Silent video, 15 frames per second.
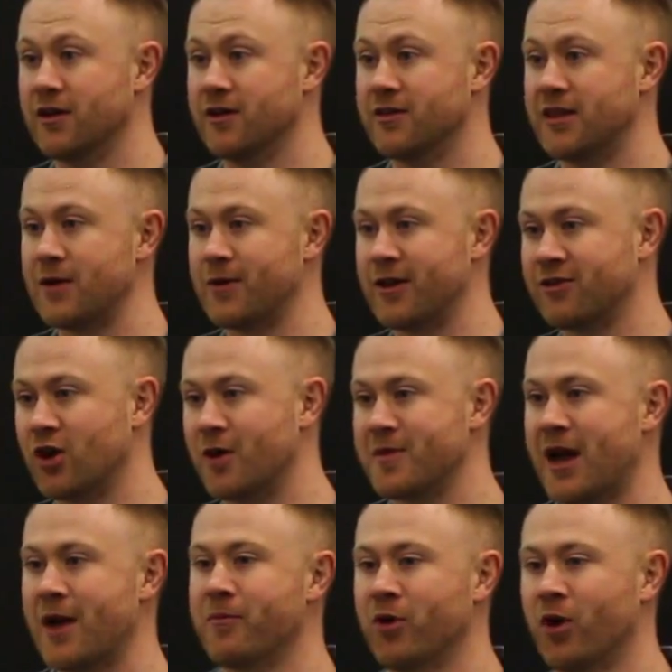Then when it's time
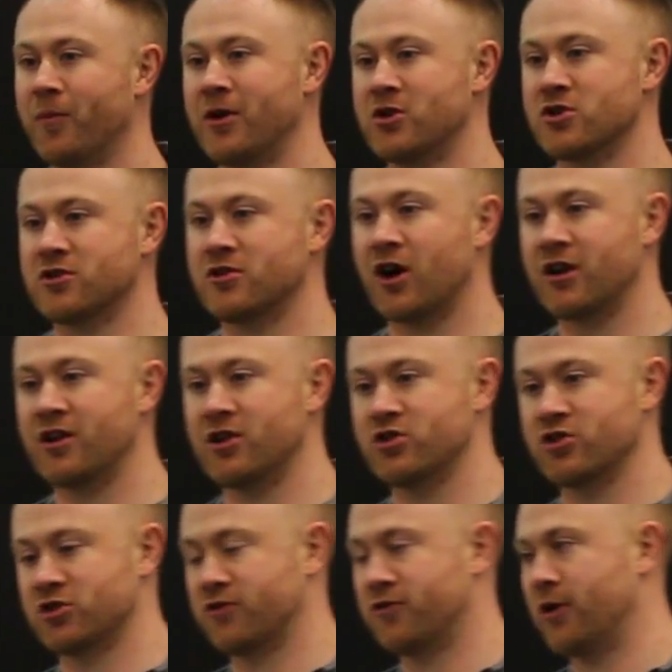to amp it up, you just start to
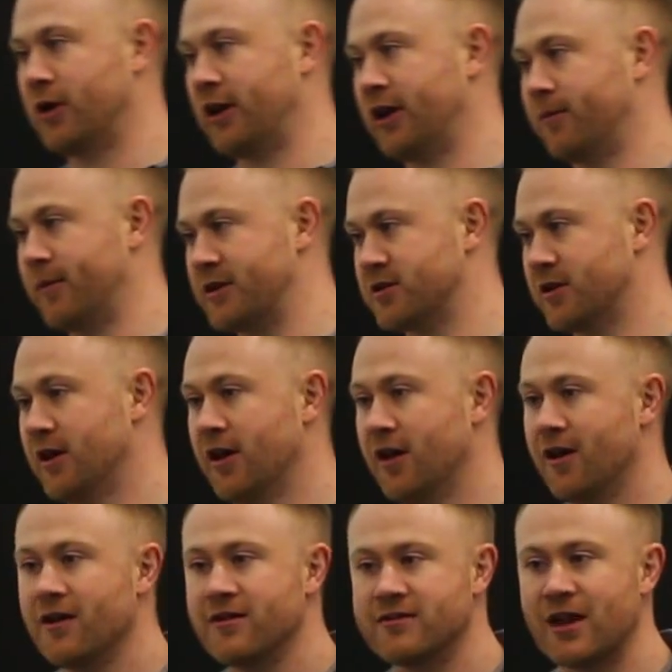adjust your food a little bit.
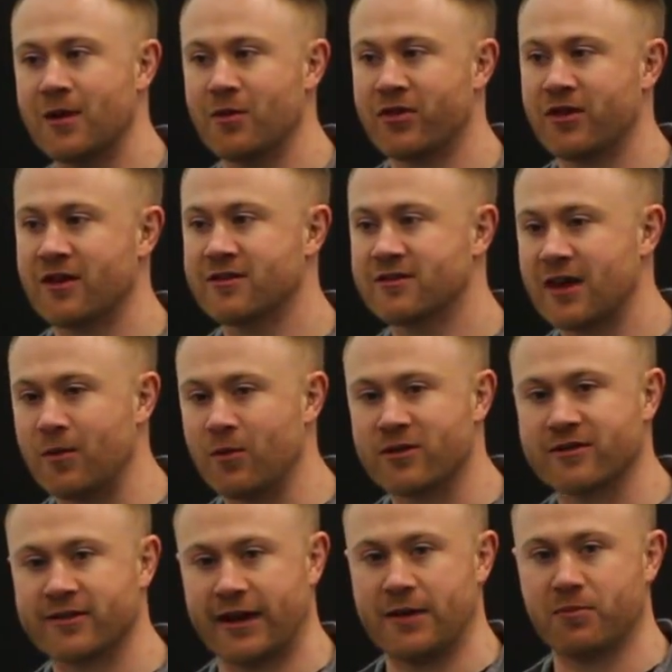Same with this, same with
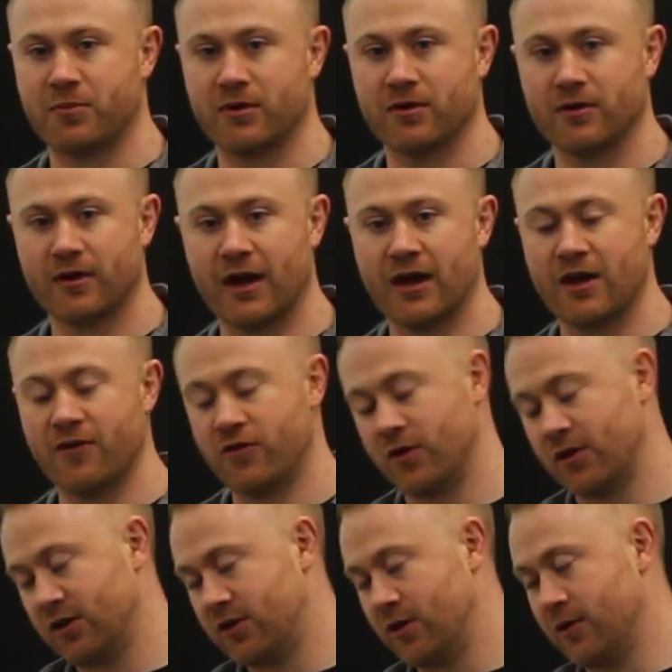sleep. Okay, if you
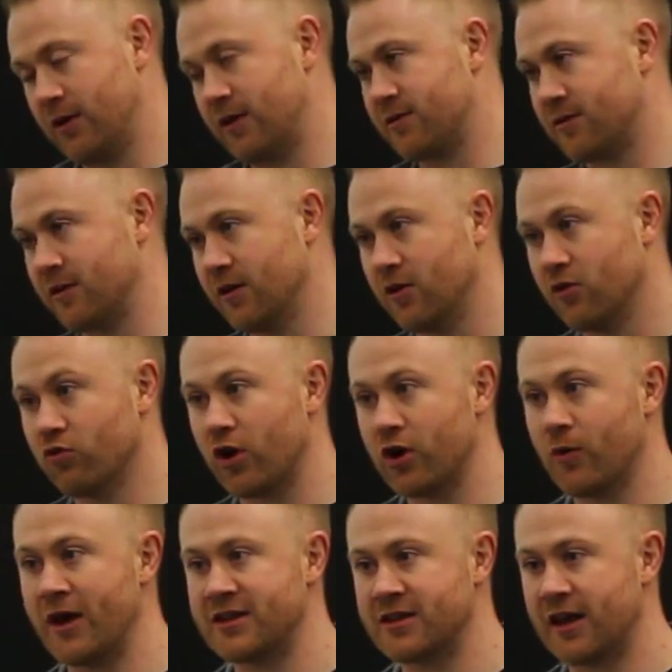can do this right
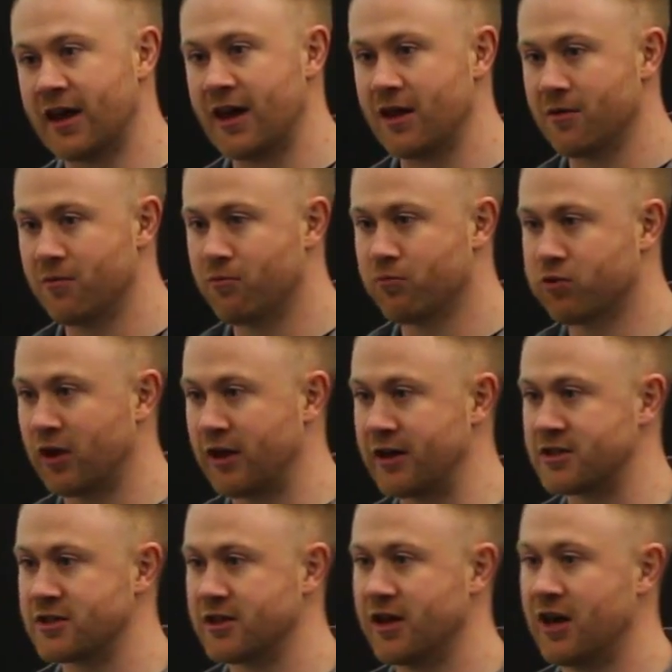away today,
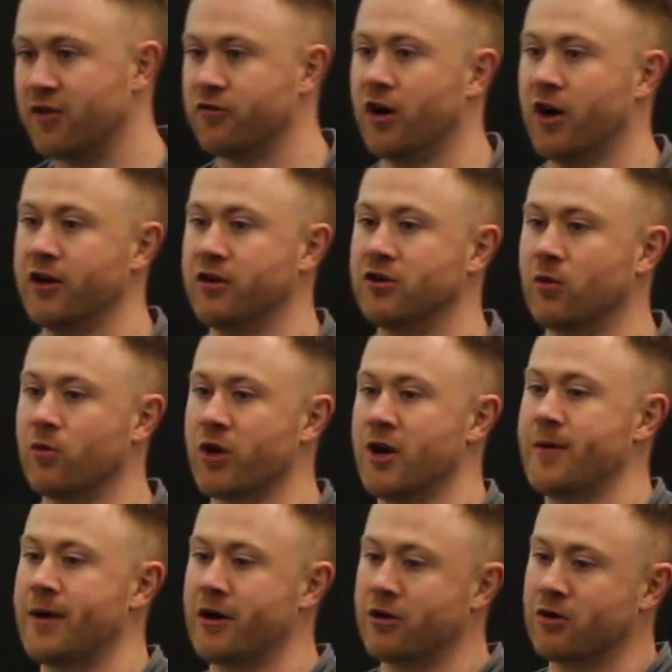brilliant. If not, don't
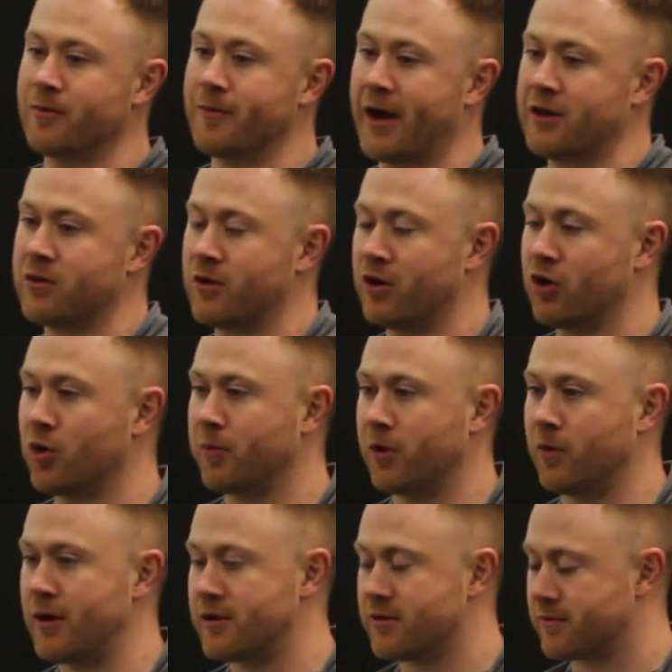worry about it, come back to it in a couple
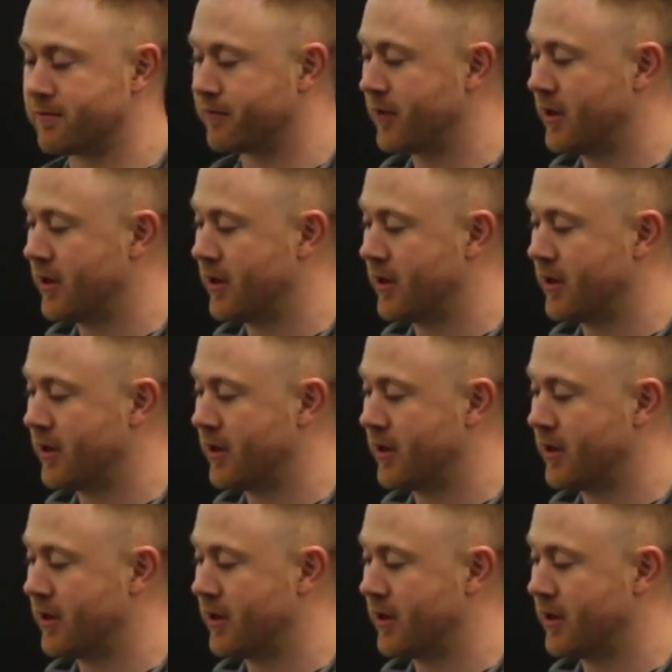of weeks.